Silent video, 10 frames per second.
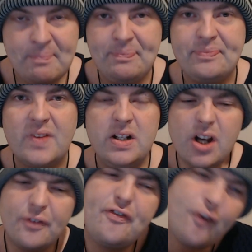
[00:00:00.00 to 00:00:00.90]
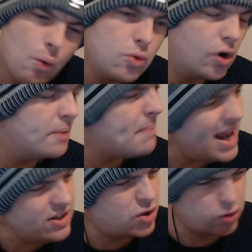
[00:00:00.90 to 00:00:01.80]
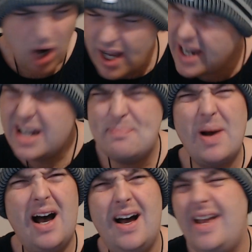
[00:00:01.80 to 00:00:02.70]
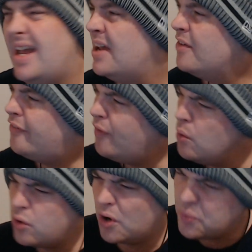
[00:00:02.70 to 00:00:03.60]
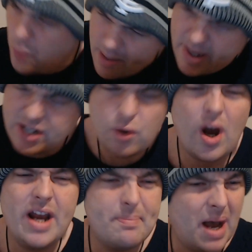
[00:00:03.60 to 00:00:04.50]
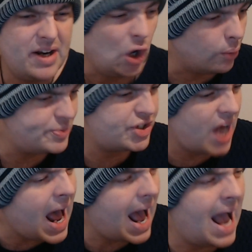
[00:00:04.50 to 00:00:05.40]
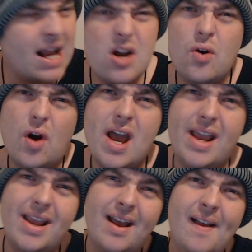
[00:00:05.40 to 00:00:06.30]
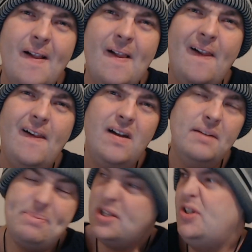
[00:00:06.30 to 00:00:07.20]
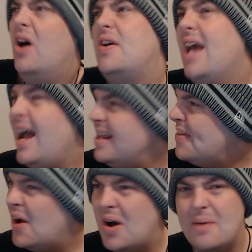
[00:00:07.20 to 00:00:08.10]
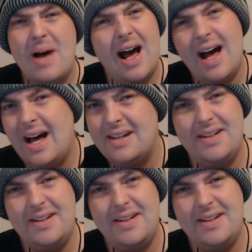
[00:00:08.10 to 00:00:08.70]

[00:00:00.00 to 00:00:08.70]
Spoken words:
You've got full-grown men crying about it. Full-grown women crying about it. Upset, angry. But it's okay though, man.